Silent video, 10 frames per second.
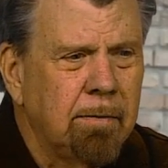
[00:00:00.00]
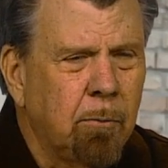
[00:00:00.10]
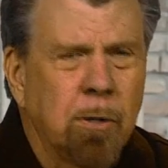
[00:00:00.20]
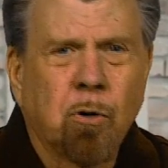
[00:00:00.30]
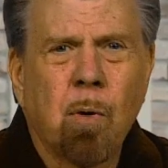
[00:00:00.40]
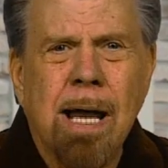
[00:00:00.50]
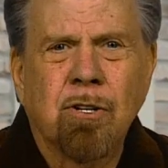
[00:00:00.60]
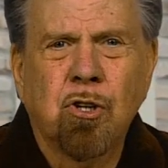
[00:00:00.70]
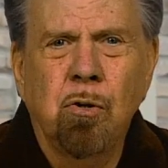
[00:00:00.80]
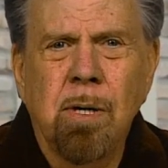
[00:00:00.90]
"When
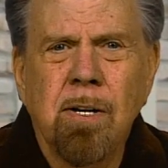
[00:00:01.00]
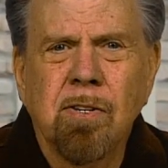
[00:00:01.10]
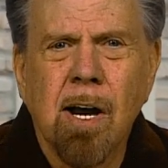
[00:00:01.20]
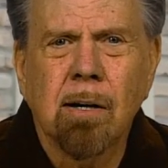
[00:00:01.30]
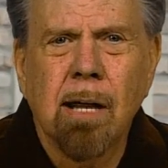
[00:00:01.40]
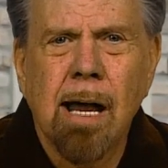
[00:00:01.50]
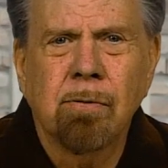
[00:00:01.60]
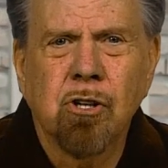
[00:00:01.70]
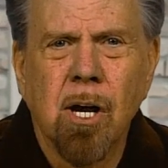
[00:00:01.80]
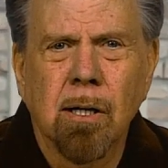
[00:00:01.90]
Christ who is our life
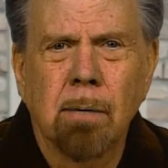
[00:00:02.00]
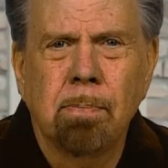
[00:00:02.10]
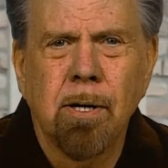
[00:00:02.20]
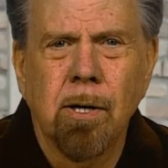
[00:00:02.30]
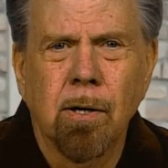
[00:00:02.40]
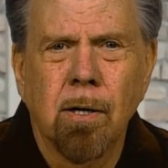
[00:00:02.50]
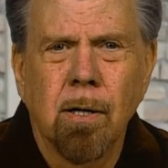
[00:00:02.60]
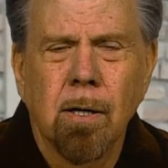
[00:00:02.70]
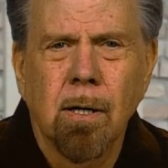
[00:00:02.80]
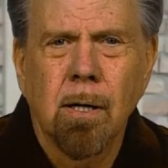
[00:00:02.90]
shall appear."
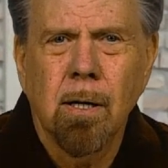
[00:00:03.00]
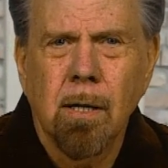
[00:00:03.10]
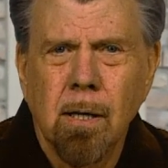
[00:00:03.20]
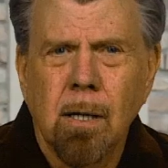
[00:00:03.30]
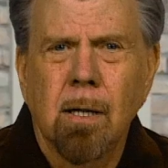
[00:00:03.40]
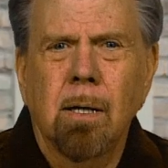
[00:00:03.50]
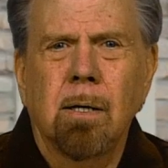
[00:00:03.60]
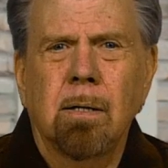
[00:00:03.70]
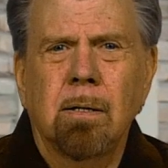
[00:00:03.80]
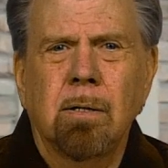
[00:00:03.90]

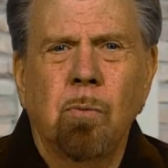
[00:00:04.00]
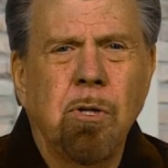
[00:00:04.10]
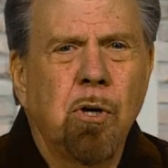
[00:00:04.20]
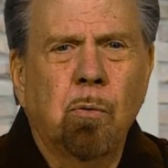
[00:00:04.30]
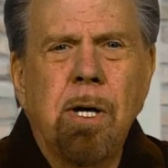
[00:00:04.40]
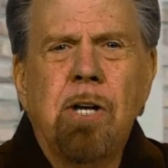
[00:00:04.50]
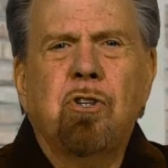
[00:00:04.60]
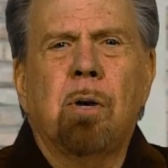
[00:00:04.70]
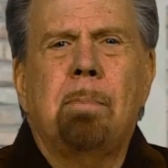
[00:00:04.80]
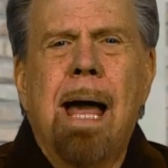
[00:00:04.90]
When you read
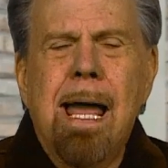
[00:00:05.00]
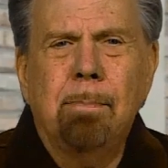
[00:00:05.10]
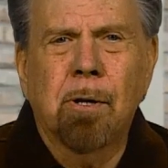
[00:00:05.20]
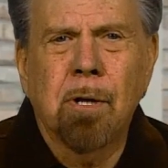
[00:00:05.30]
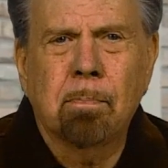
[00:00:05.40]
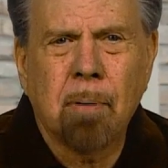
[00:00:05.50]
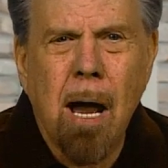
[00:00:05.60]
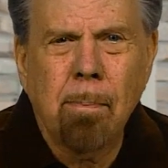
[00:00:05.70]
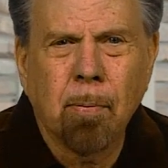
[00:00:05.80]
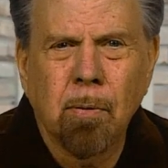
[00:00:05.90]
your Bible, the
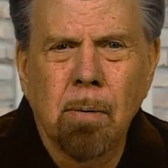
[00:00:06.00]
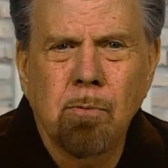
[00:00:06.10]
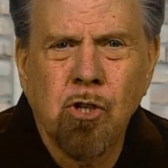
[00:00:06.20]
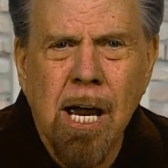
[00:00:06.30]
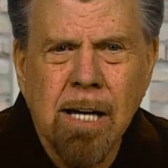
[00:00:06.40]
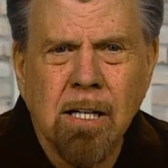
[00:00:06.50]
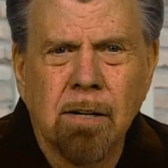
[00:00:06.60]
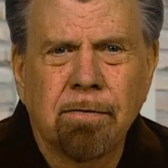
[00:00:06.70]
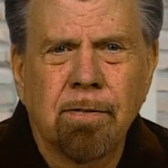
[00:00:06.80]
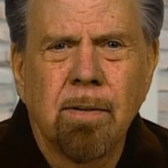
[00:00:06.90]
proper
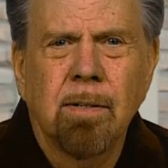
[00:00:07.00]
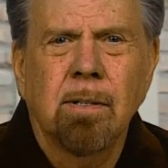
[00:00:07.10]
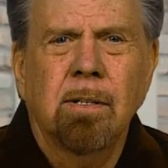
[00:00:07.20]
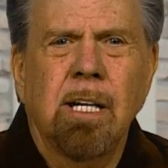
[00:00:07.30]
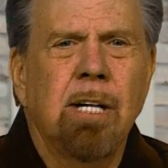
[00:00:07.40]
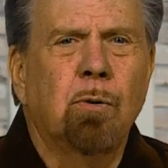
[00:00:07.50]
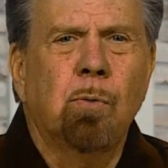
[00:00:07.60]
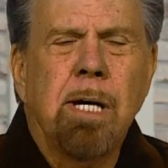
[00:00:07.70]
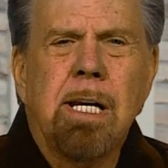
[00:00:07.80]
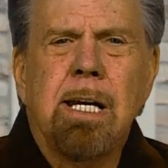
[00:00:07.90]
objective in
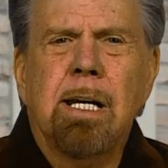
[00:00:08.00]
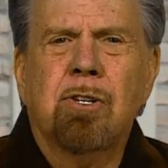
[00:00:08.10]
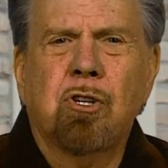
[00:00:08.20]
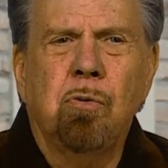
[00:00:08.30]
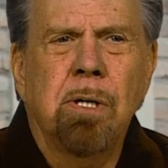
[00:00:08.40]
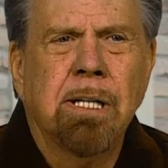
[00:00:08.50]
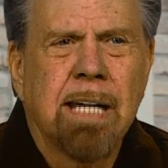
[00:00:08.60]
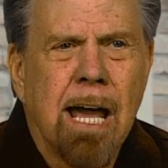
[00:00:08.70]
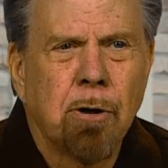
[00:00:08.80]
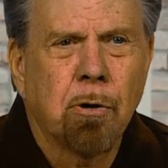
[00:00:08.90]
reading is to
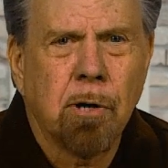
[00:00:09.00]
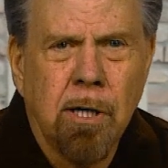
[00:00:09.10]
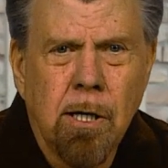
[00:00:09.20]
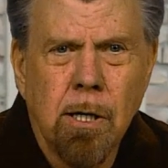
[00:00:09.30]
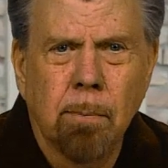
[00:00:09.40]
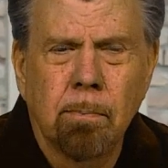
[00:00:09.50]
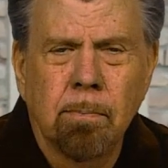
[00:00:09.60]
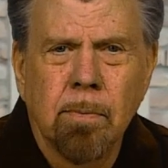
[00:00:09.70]
encounter Him,